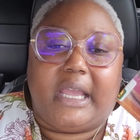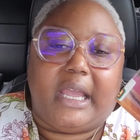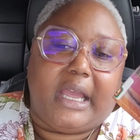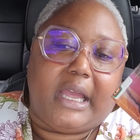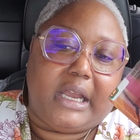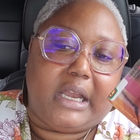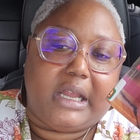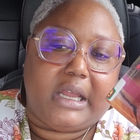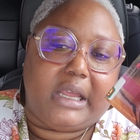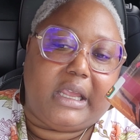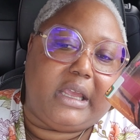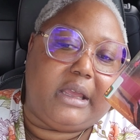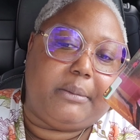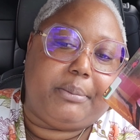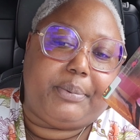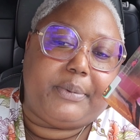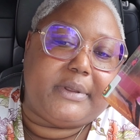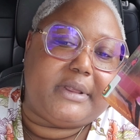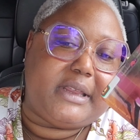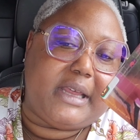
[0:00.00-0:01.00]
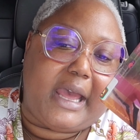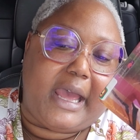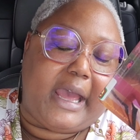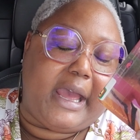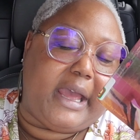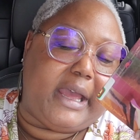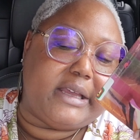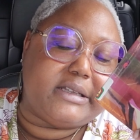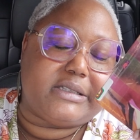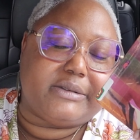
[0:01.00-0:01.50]
kind of
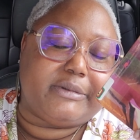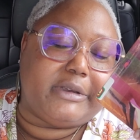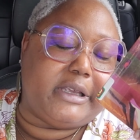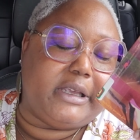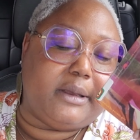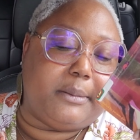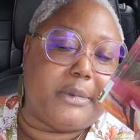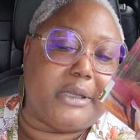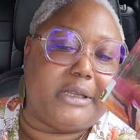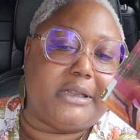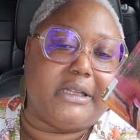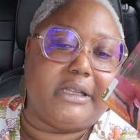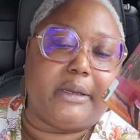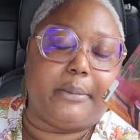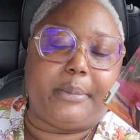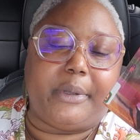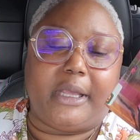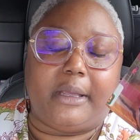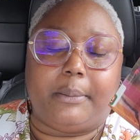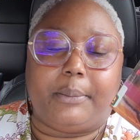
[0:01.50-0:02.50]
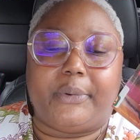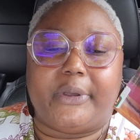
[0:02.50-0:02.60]
empathize with him a little bit,